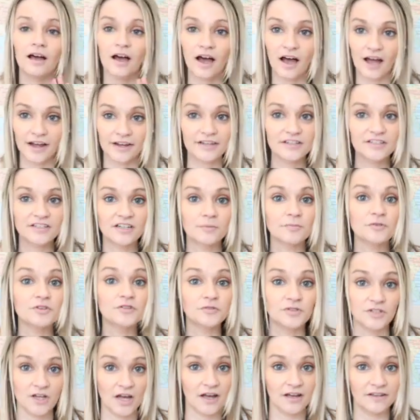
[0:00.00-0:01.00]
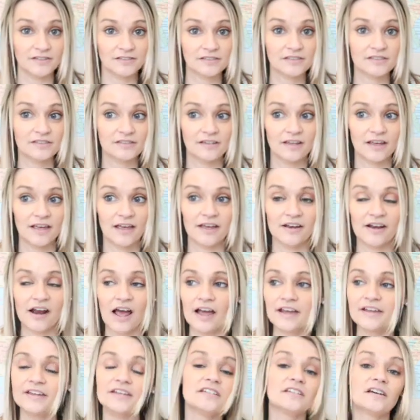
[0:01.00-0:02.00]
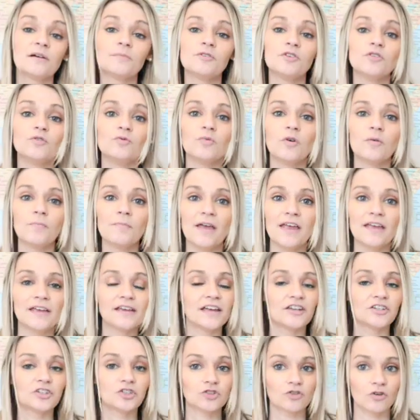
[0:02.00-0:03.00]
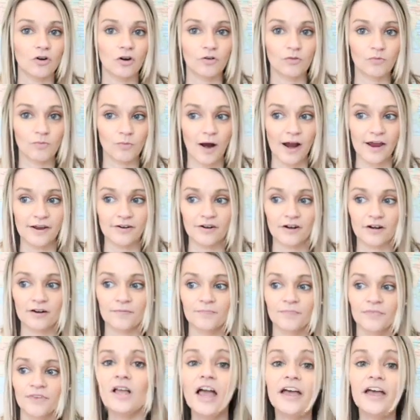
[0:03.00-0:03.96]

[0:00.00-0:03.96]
IEW does, and IEW will make a strong writer.